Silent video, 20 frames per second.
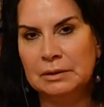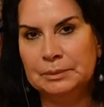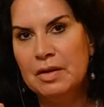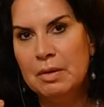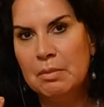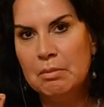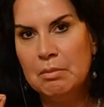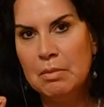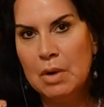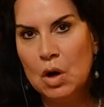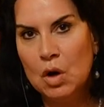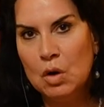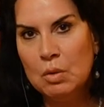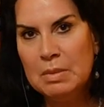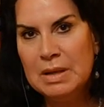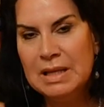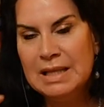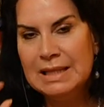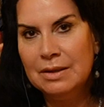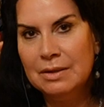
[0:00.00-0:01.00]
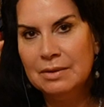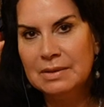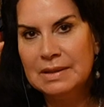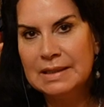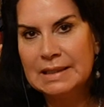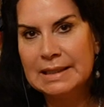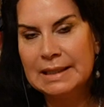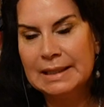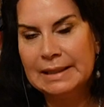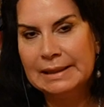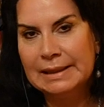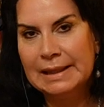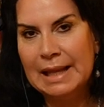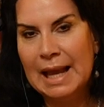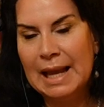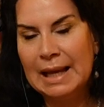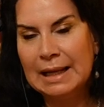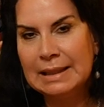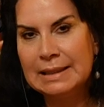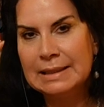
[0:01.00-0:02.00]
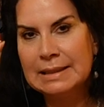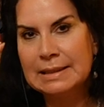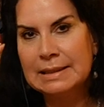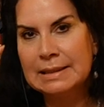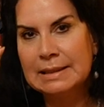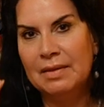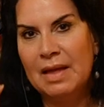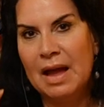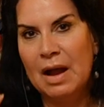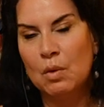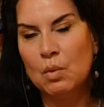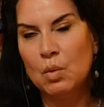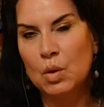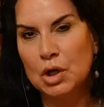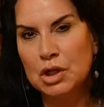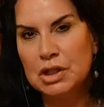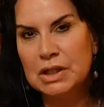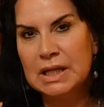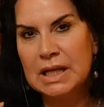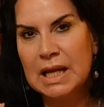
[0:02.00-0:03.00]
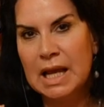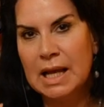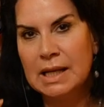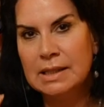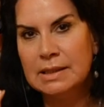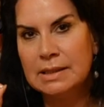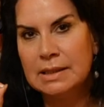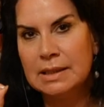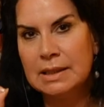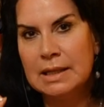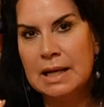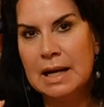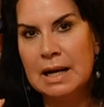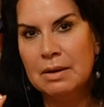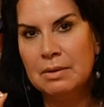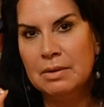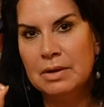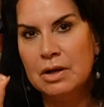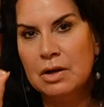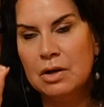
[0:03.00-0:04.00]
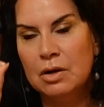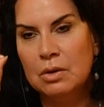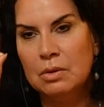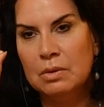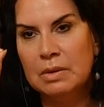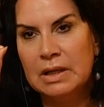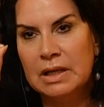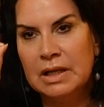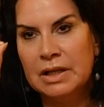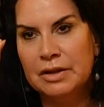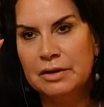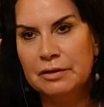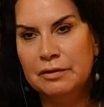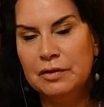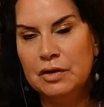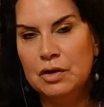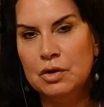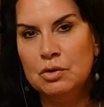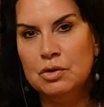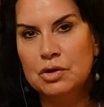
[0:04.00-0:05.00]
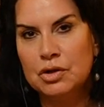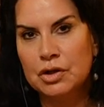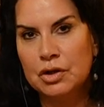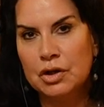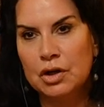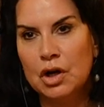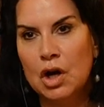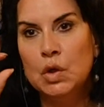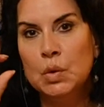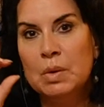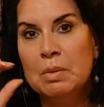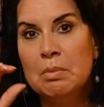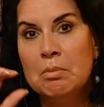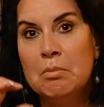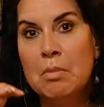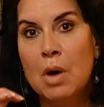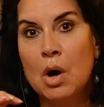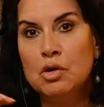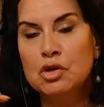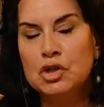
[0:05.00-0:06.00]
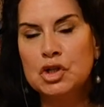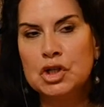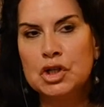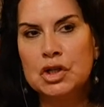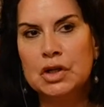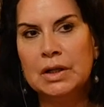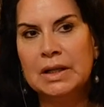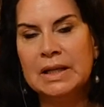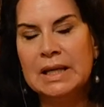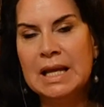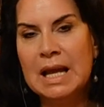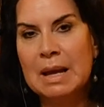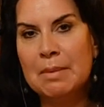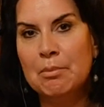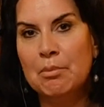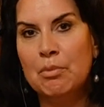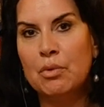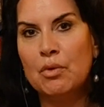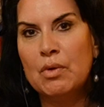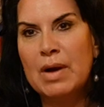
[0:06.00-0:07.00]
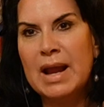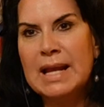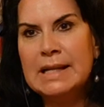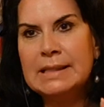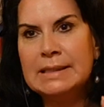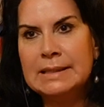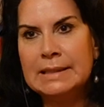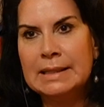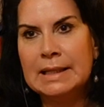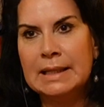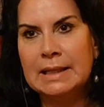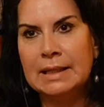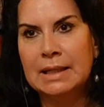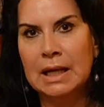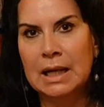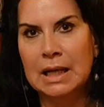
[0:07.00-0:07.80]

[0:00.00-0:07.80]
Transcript: The moment you select that worst case scenario in the future, you emotionally embrace it.